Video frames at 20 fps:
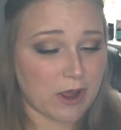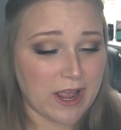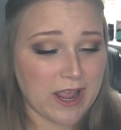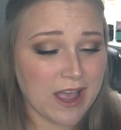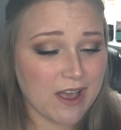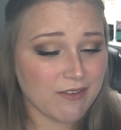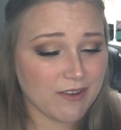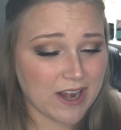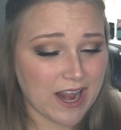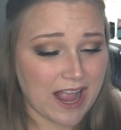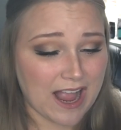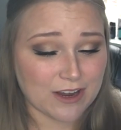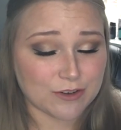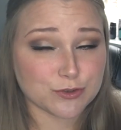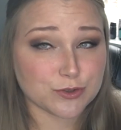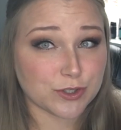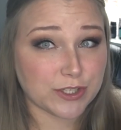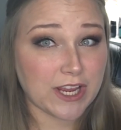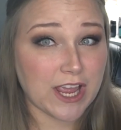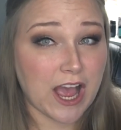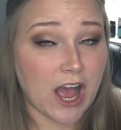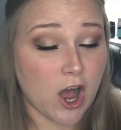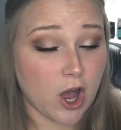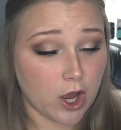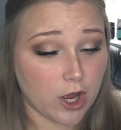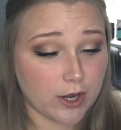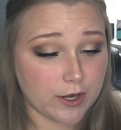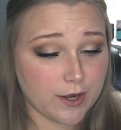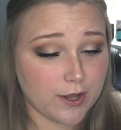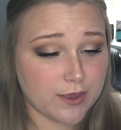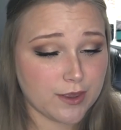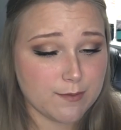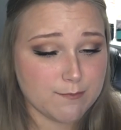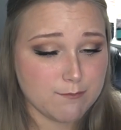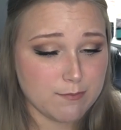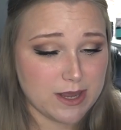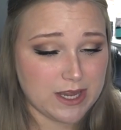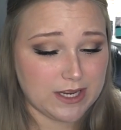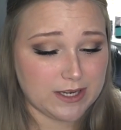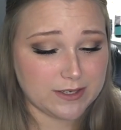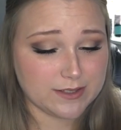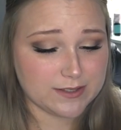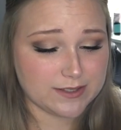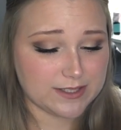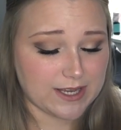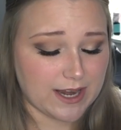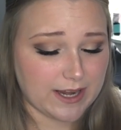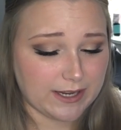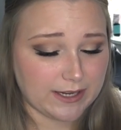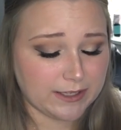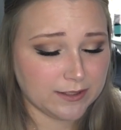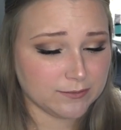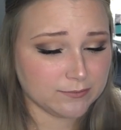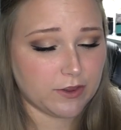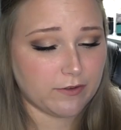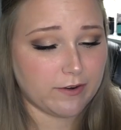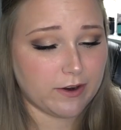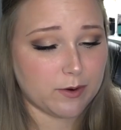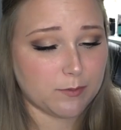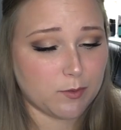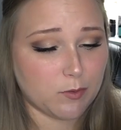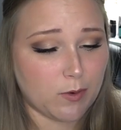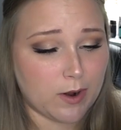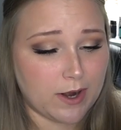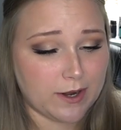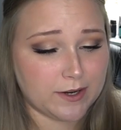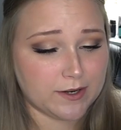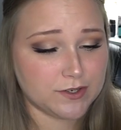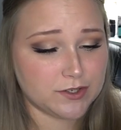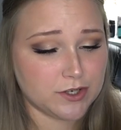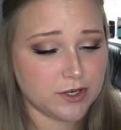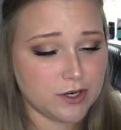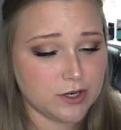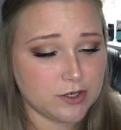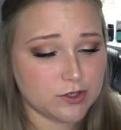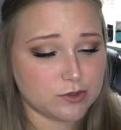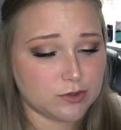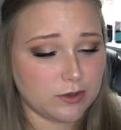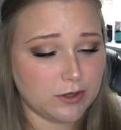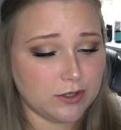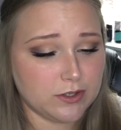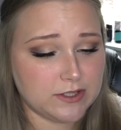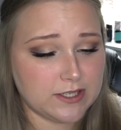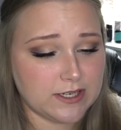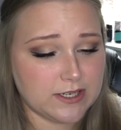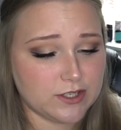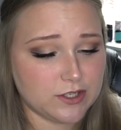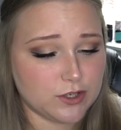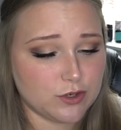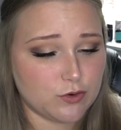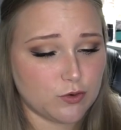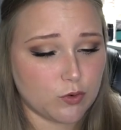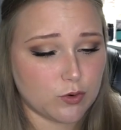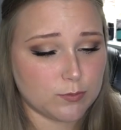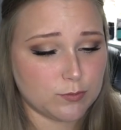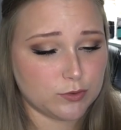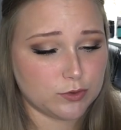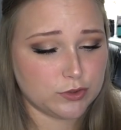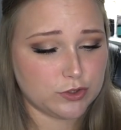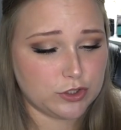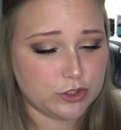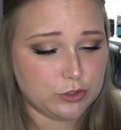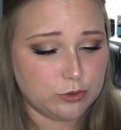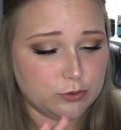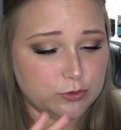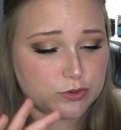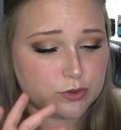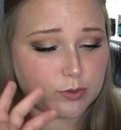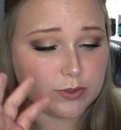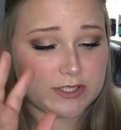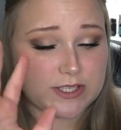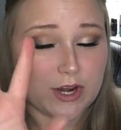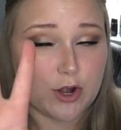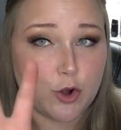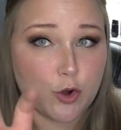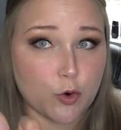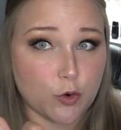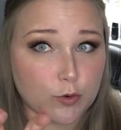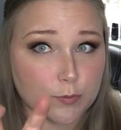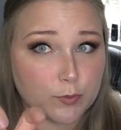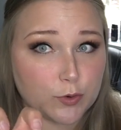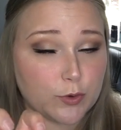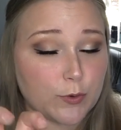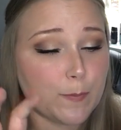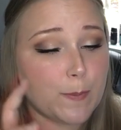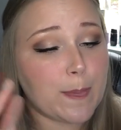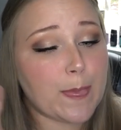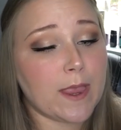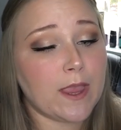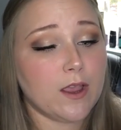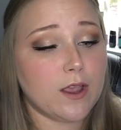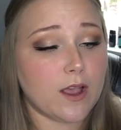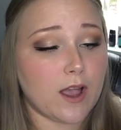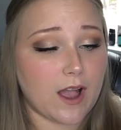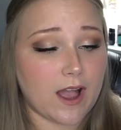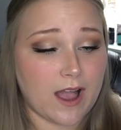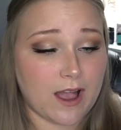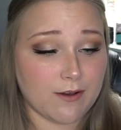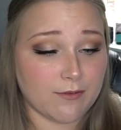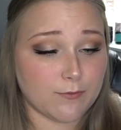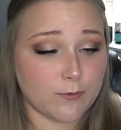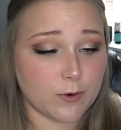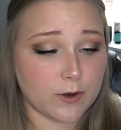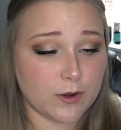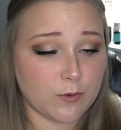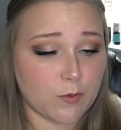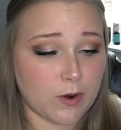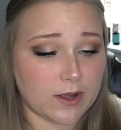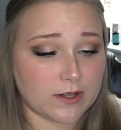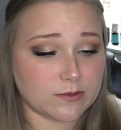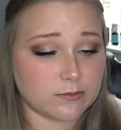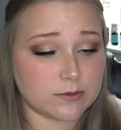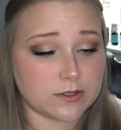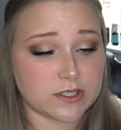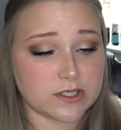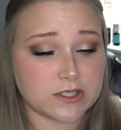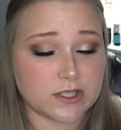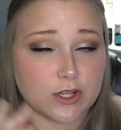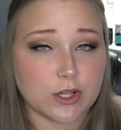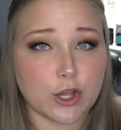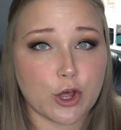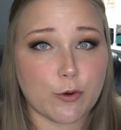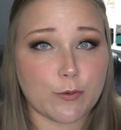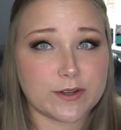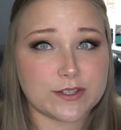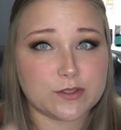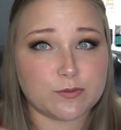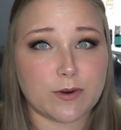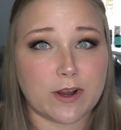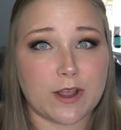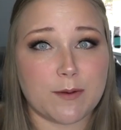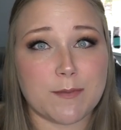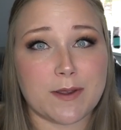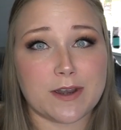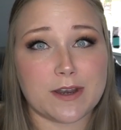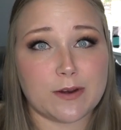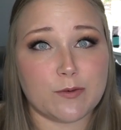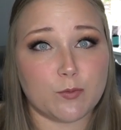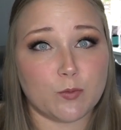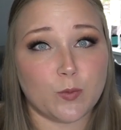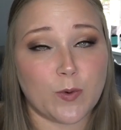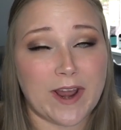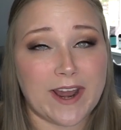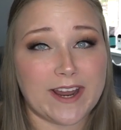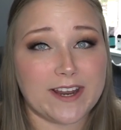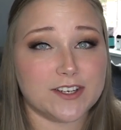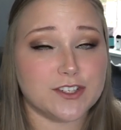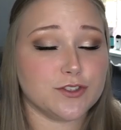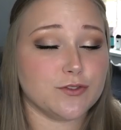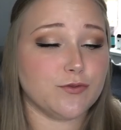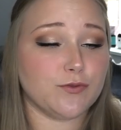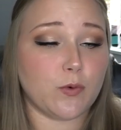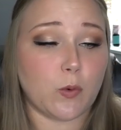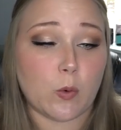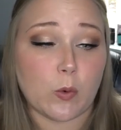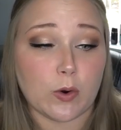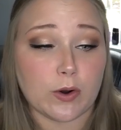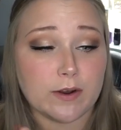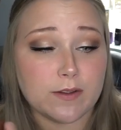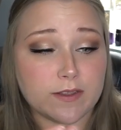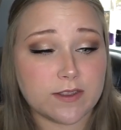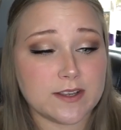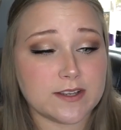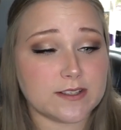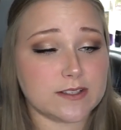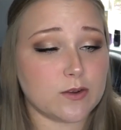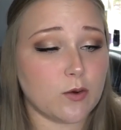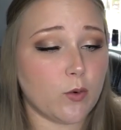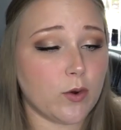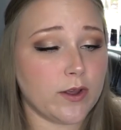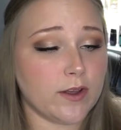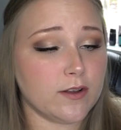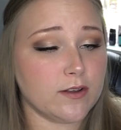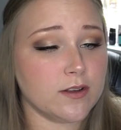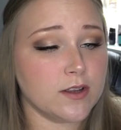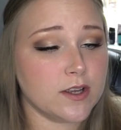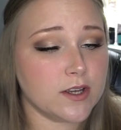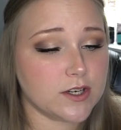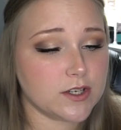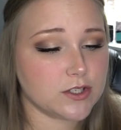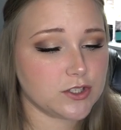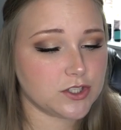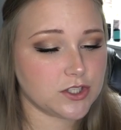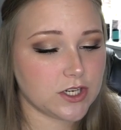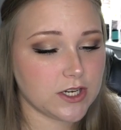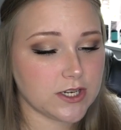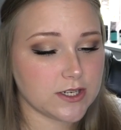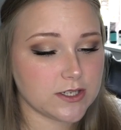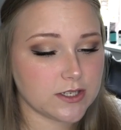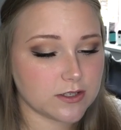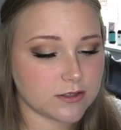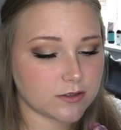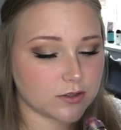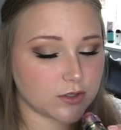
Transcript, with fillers: I have it actually on the min setting, the variable wattage. So I'll set it to normal too. So it's at normal at 40 watts, which is the lowest recommended range for this coil sheet.